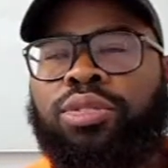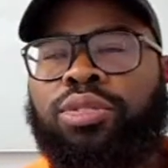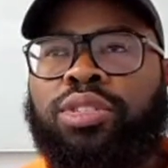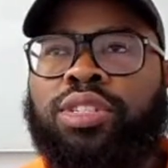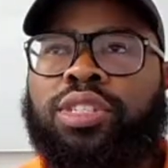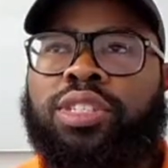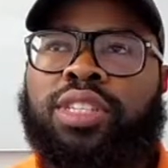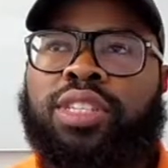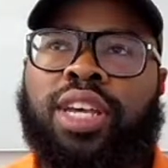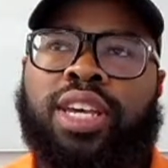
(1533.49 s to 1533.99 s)
You
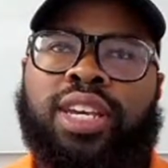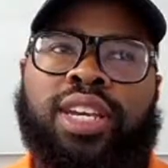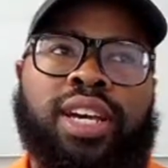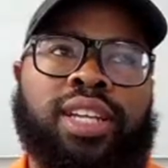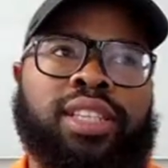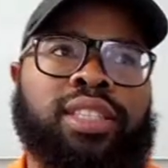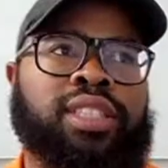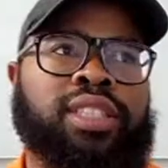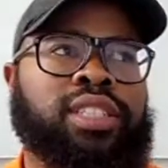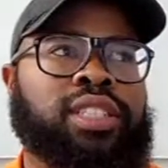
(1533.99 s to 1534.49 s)
can stay
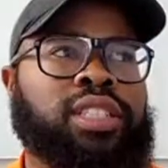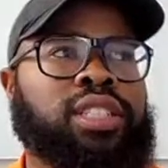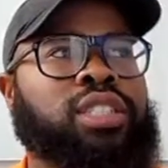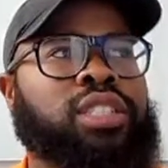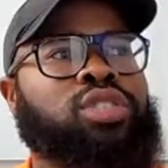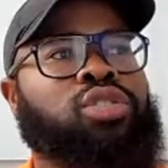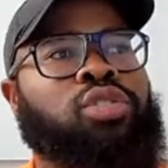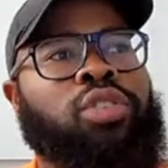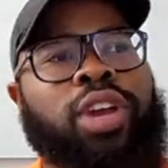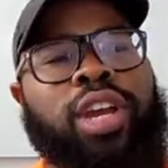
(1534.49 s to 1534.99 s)
at
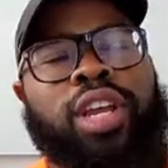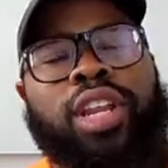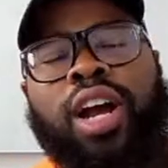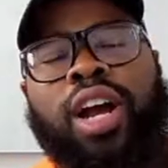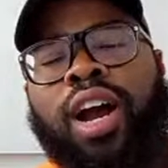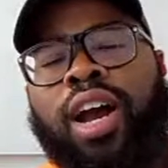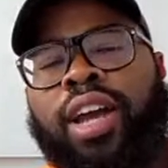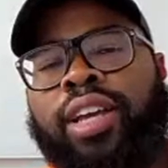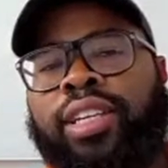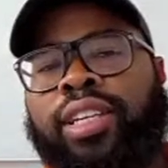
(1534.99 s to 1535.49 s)
the Grand
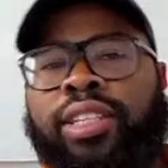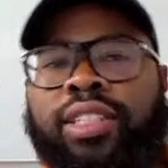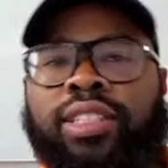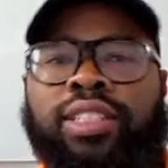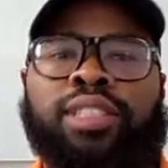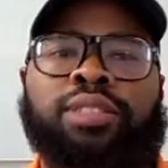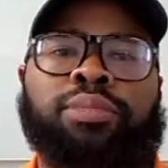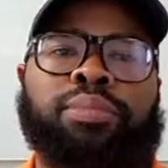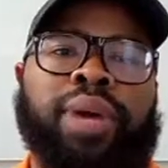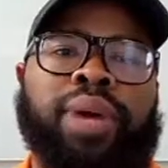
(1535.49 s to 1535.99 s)
Hyatt
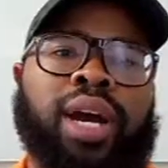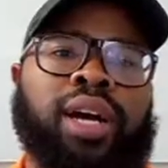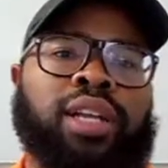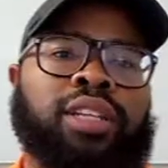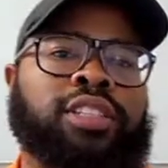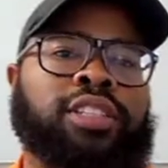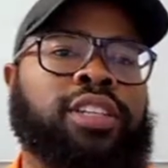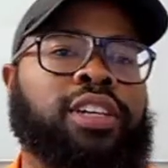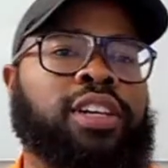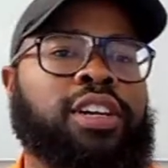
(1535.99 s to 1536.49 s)
in
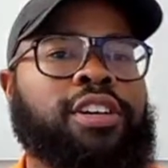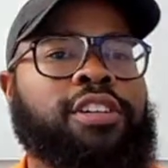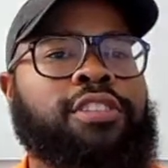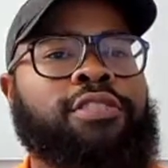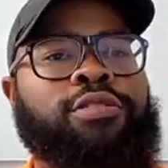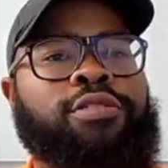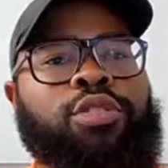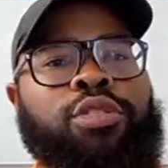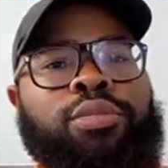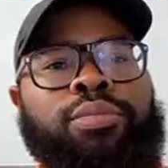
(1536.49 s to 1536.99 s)
Bali
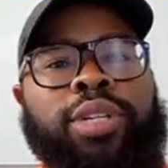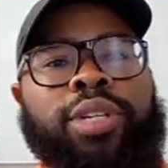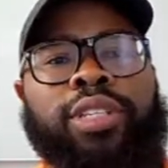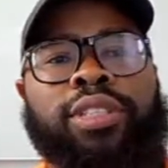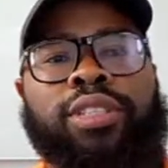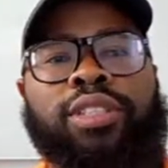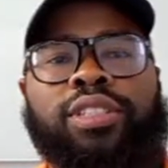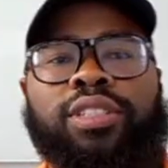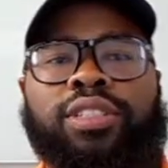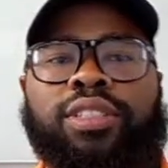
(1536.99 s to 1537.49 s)
for a
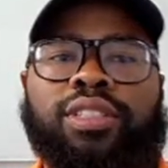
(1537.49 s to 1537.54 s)
month.